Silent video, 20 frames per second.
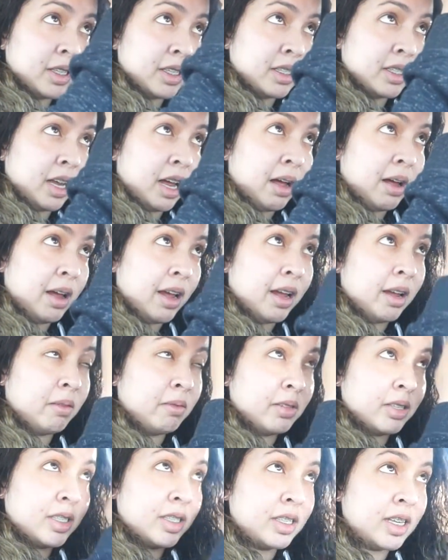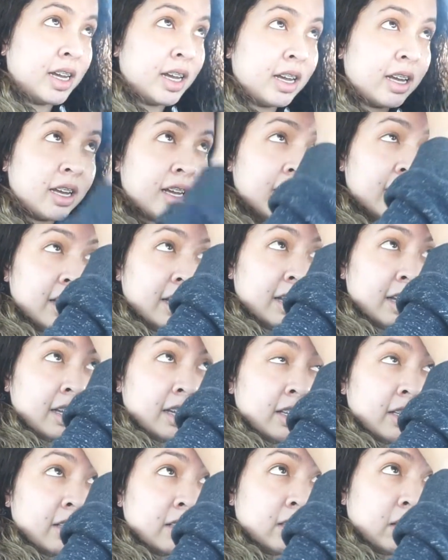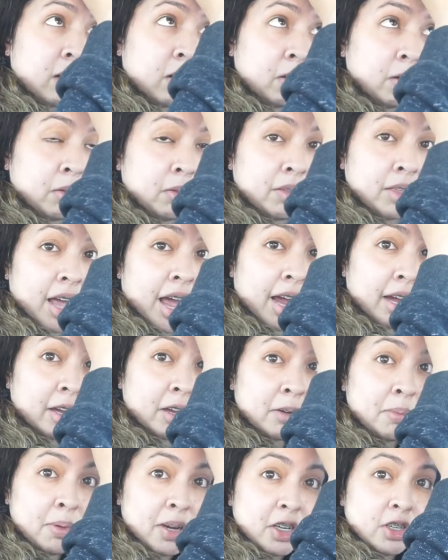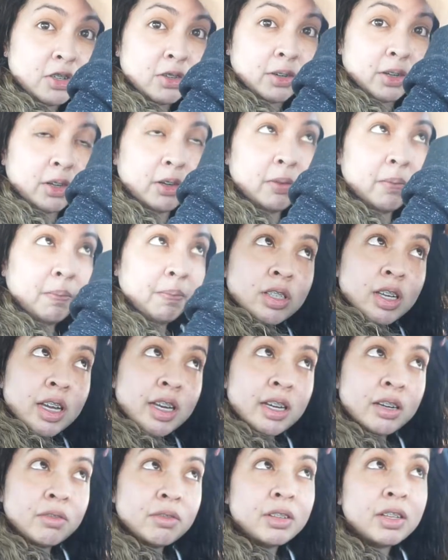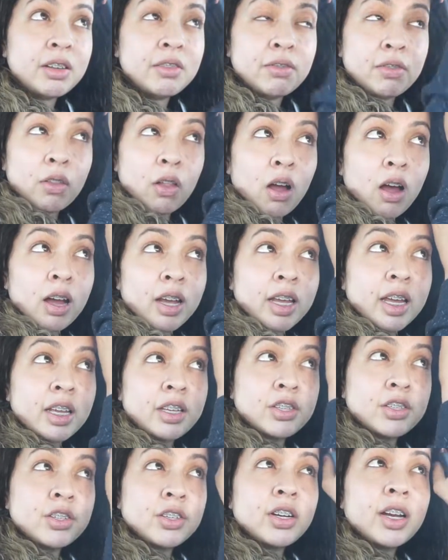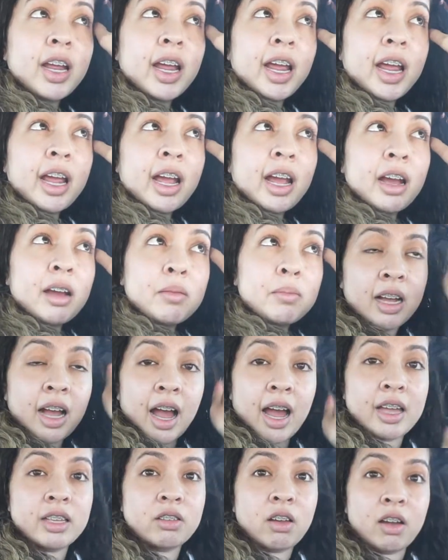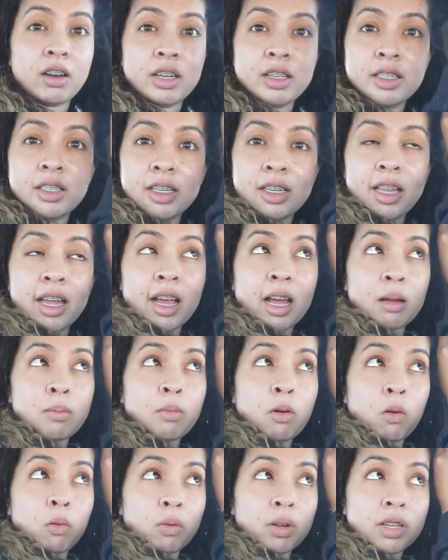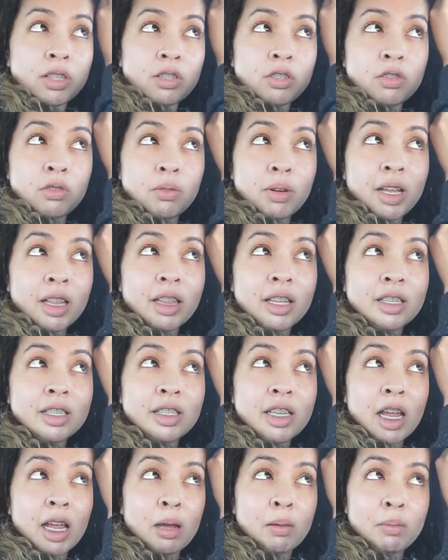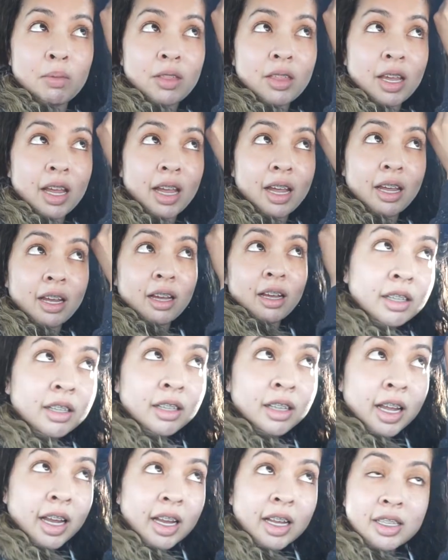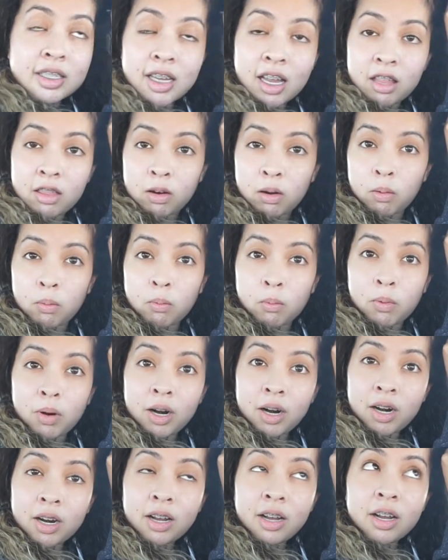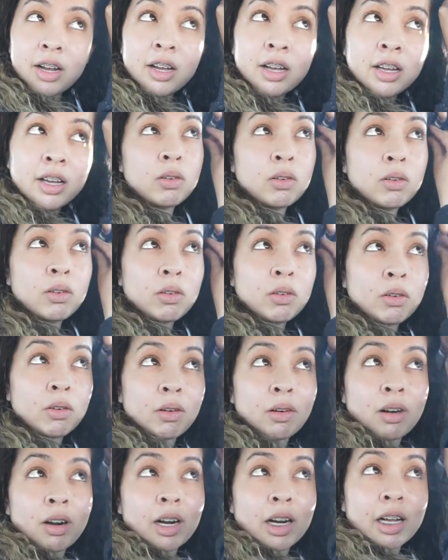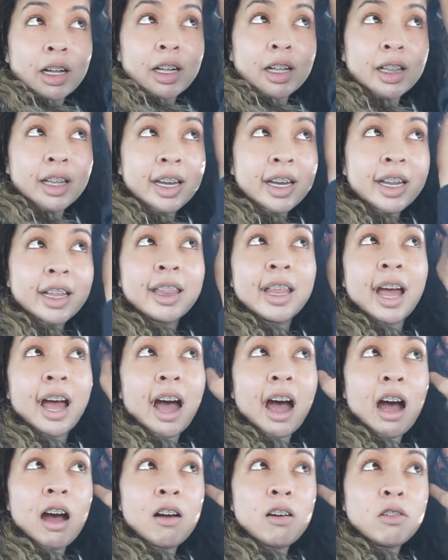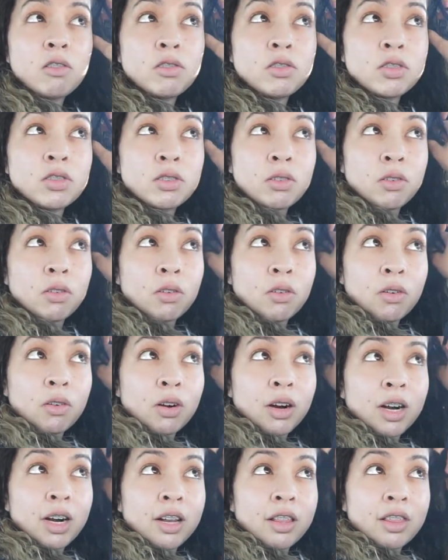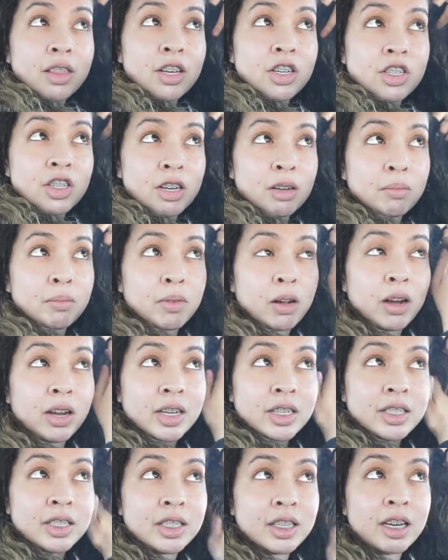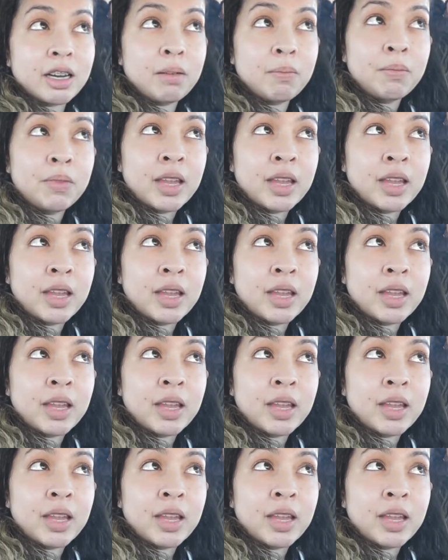since I was sick, so that could be true. I didn't really vlog yesterday. Guys, honestly, like, I'm always doing the same thing. Like, it's either work or cleaning the house or the gym, honestly.